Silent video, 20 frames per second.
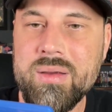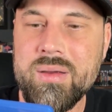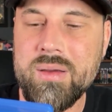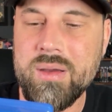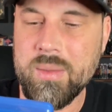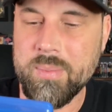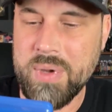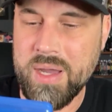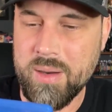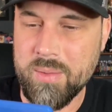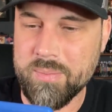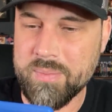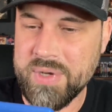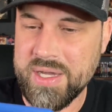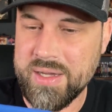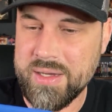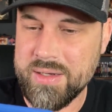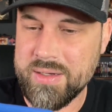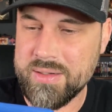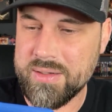about
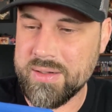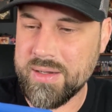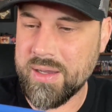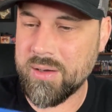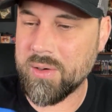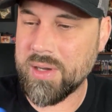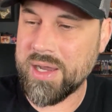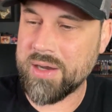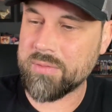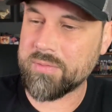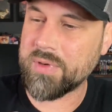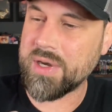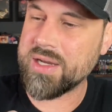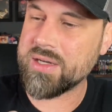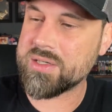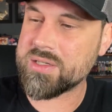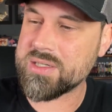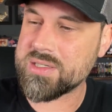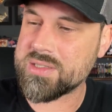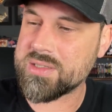being, oh,
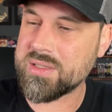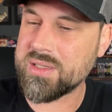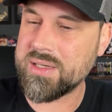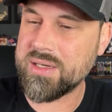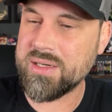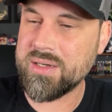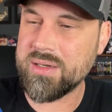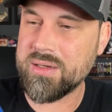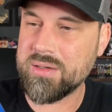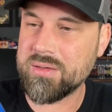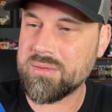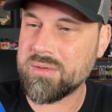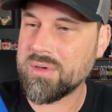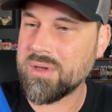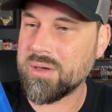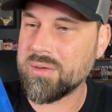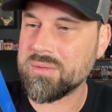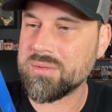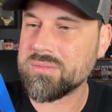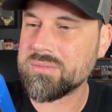outrageously,
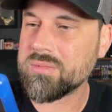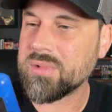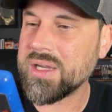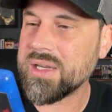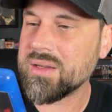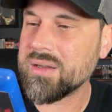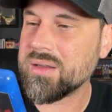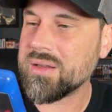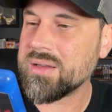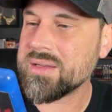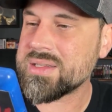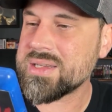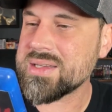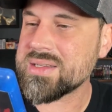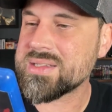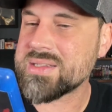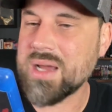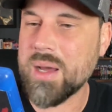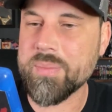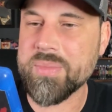no, wait, it
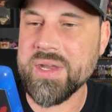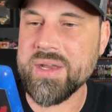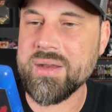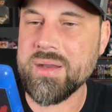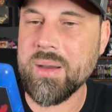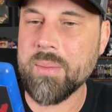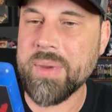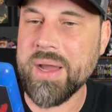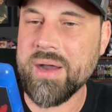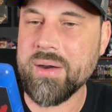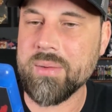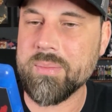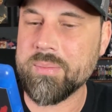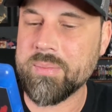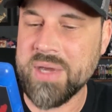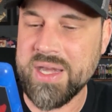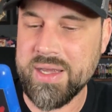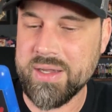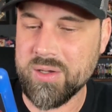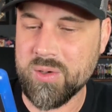says something about
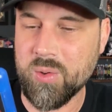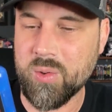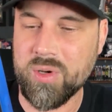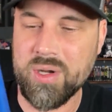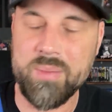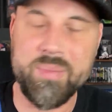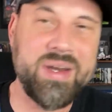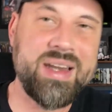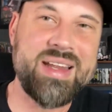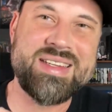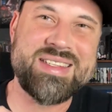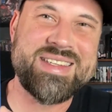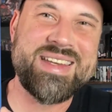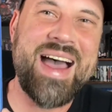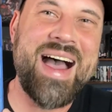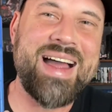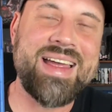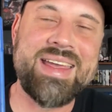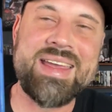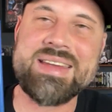being gory, but it's
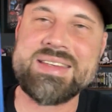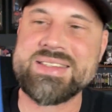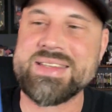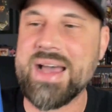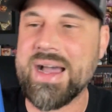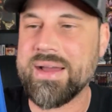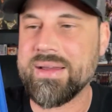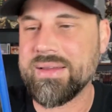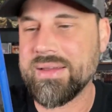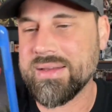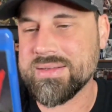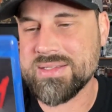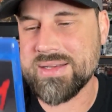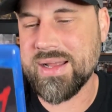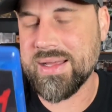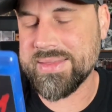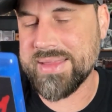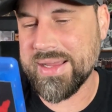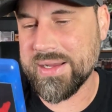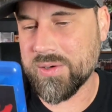not
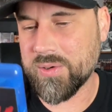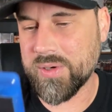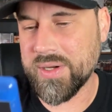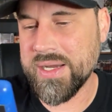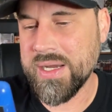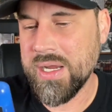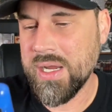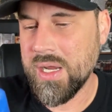that gory.